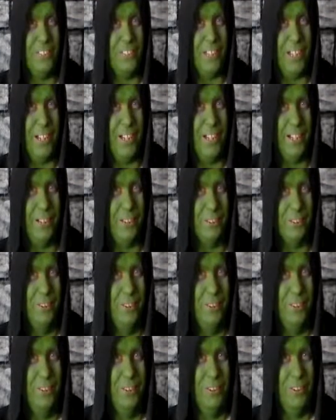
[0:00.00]
It's like,
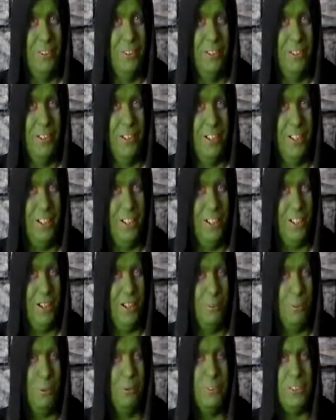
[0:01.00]

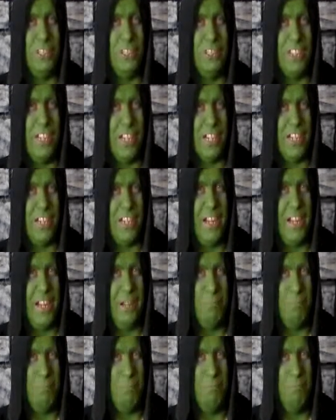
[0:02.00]
what was his
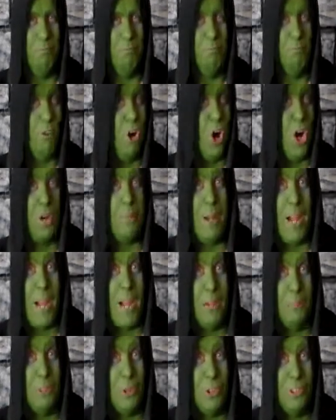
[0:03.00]
nickname? Farm
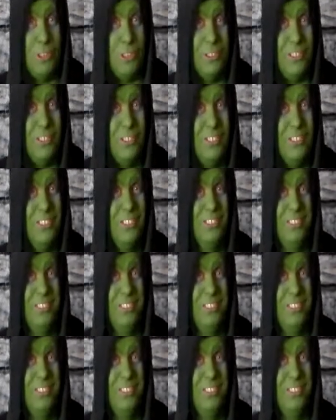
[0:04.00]
Animal?